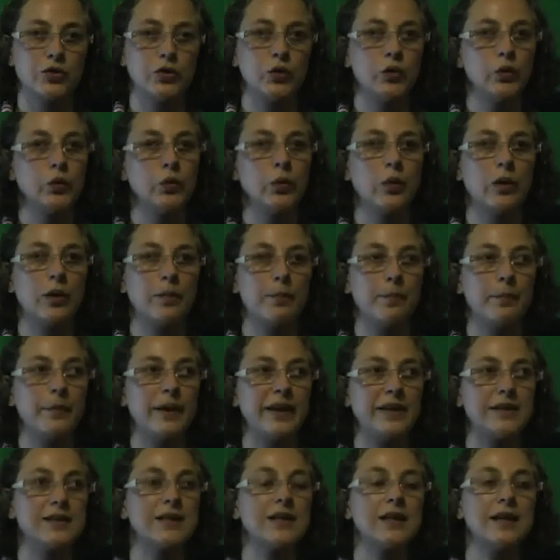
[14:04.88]
too
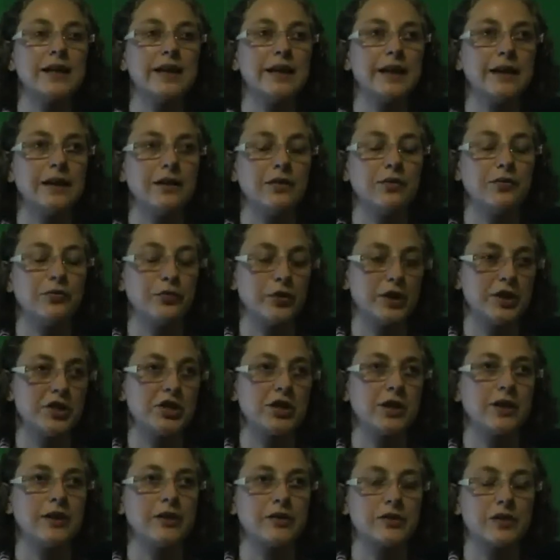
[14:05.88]
mentally
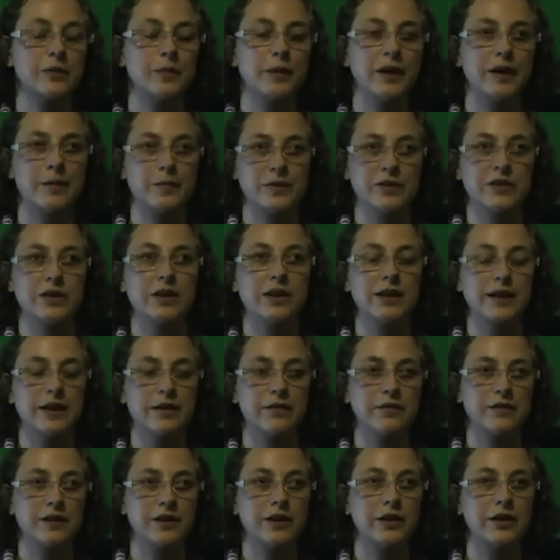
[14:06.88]
fragile to be able to look
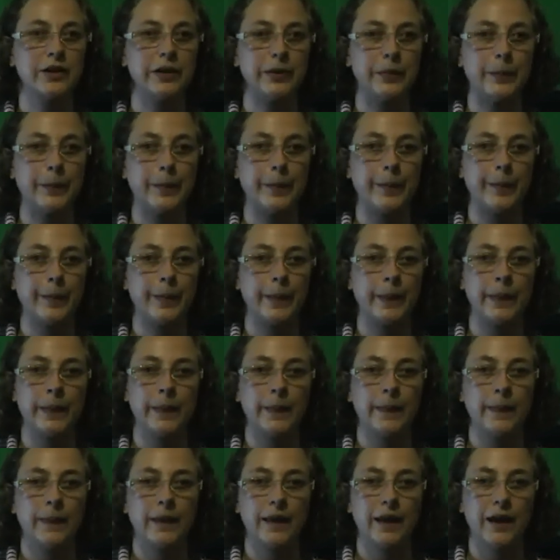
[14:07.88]
after her.
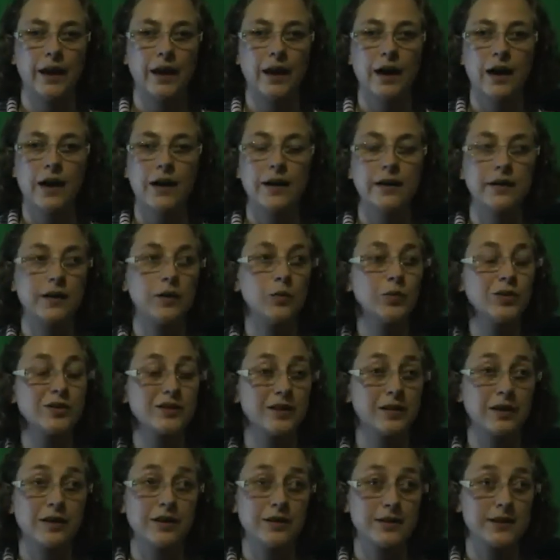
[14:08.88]
And I
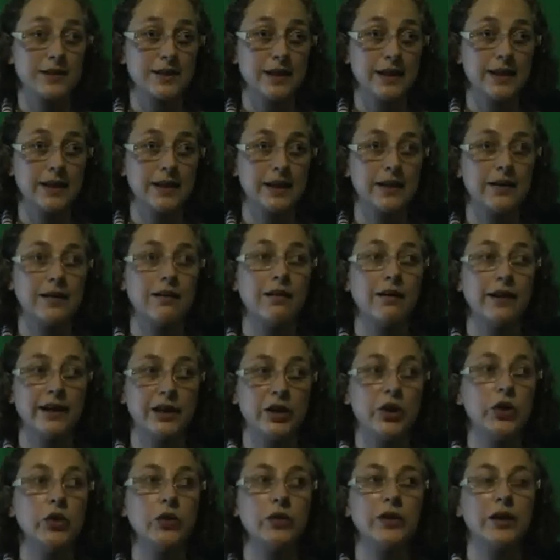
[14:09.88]
wasn't going to take that.
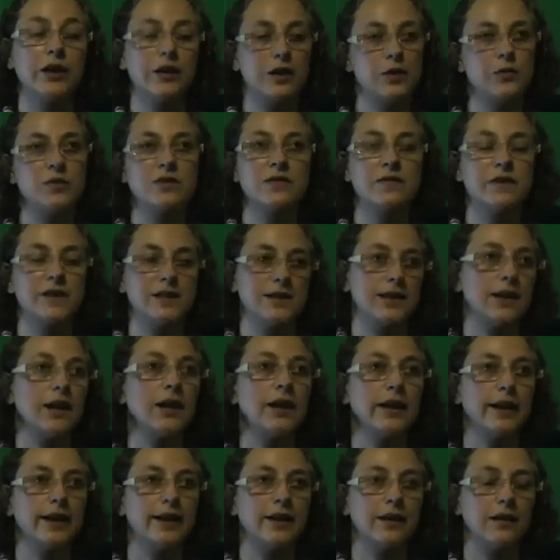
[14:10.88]
I knew that I was
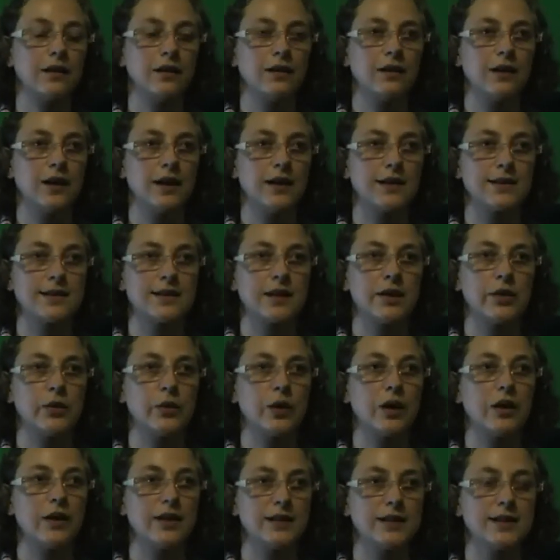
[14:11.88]
physically ill, and
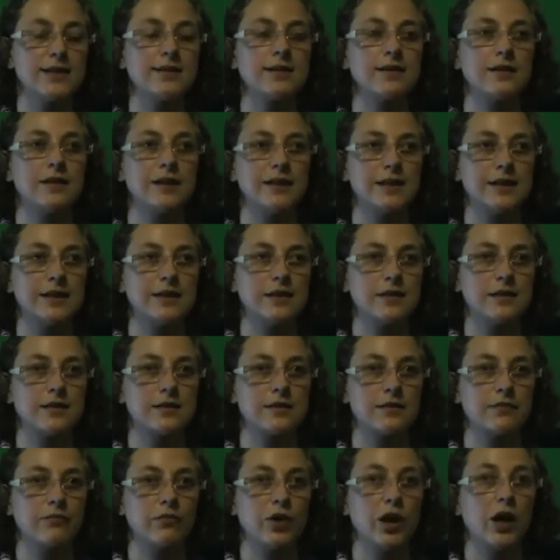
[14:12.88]
so I
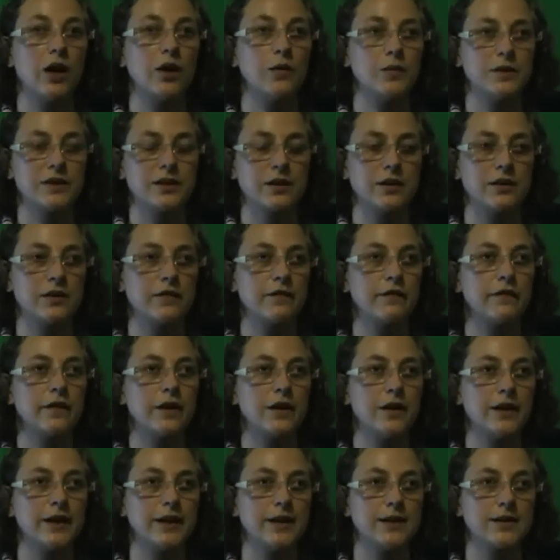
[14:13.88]
decided I was going to
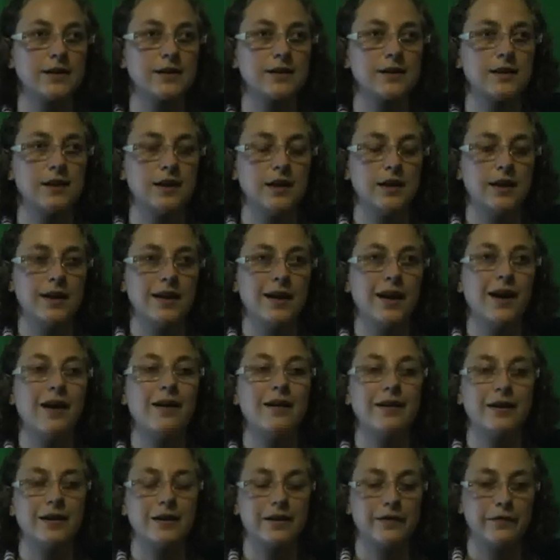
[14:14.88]
fight.
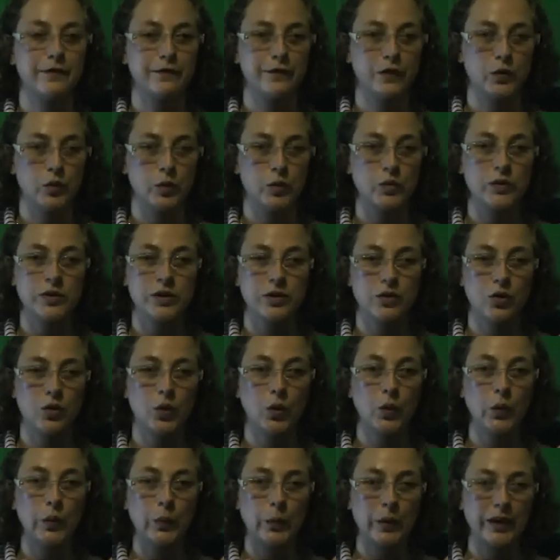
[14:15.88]
And I fought
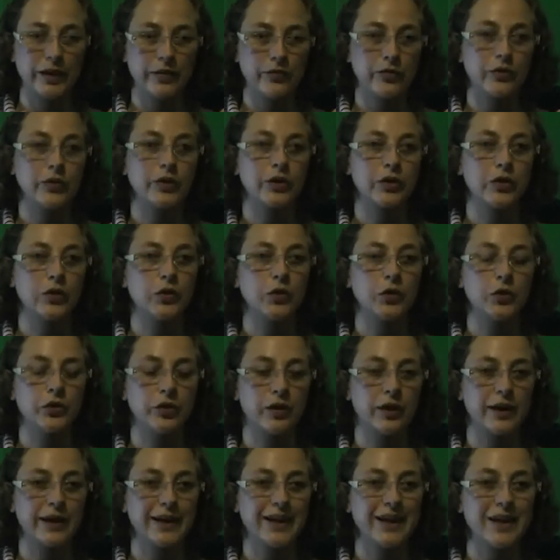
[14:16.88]
all the way through the
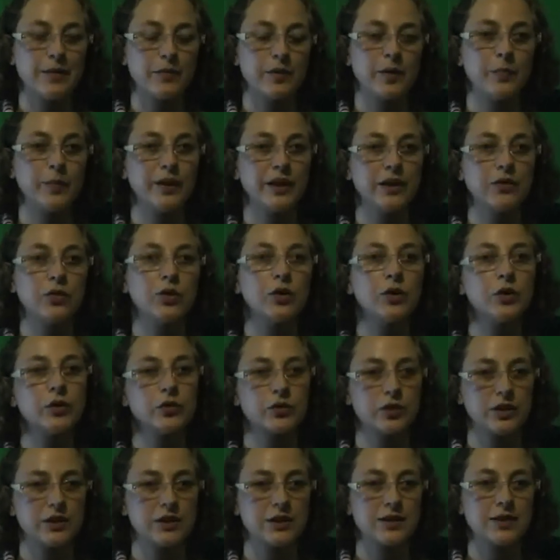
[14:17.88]
court. I kept them in
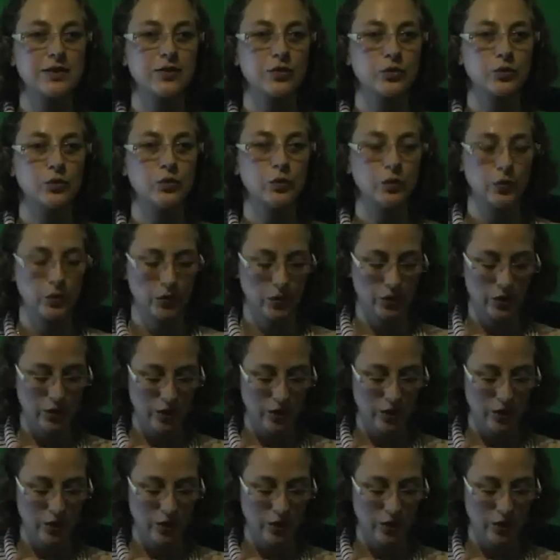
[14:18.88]
court until